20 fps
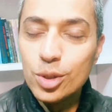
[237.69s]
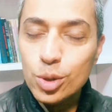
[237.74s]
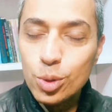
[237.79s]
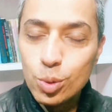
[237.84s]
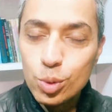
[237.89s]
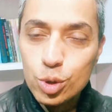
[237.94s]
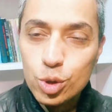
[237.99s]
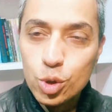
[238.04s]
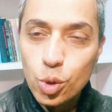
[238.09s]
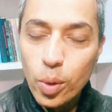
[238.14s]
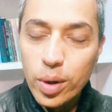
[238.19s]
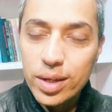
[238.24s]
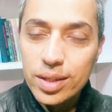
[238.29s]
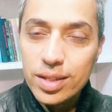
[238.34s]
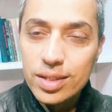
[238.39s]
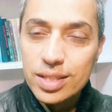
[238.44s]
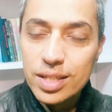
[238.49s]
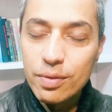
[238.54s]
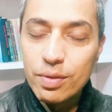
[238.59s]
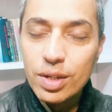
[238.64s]
Do join
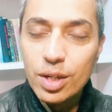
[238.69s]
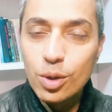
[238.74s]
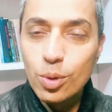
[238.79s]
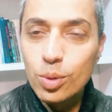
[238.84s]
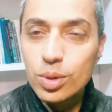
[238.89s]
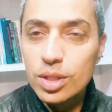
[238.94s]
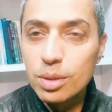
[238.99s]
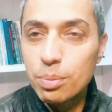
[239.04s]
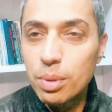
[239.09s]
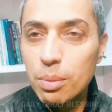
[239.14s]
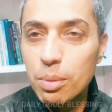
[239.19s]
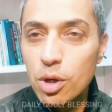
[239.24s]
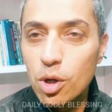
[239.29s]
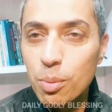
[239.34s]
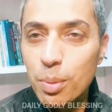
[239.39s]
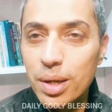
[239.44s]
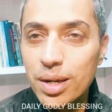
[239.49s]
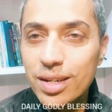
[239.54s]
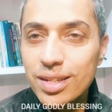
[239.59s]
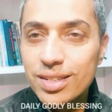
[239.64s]
the 7 day course at Brahma
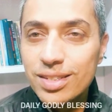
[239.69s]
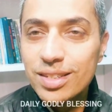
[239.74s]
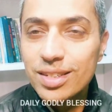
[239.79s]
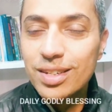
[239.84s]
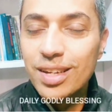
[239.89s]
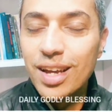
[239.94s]
Kumaris